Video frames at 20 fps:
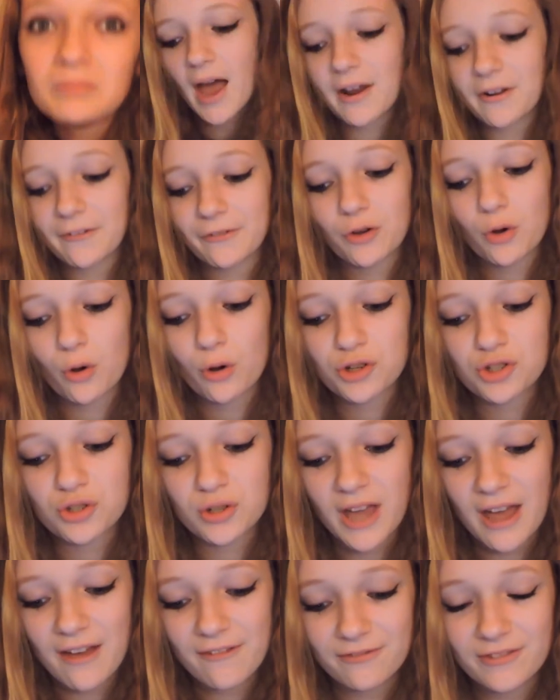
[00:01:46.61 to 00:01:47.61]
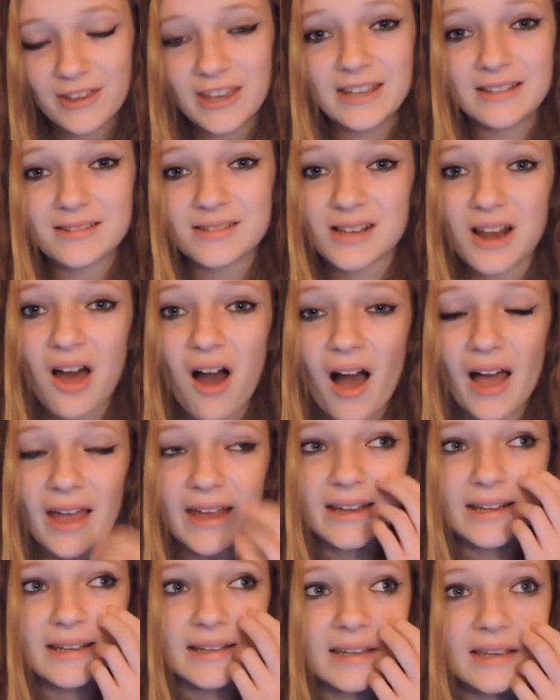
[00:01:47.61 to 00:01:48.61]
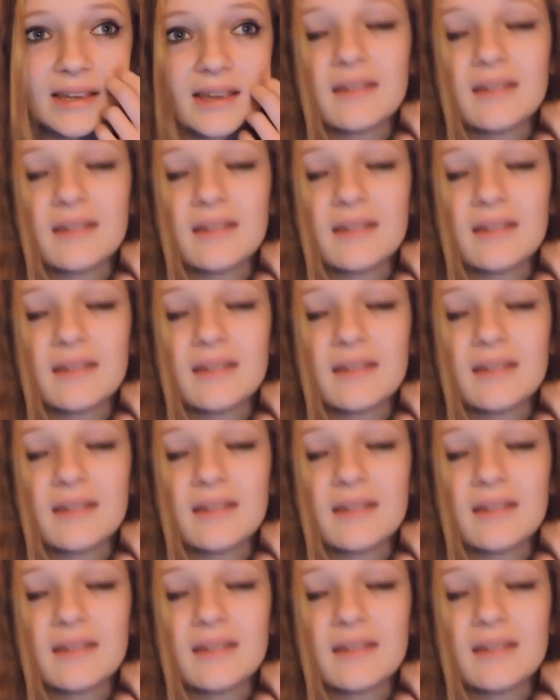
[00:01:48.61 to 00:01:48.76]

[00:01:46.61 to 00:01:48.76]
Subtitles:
And of course you get feeds like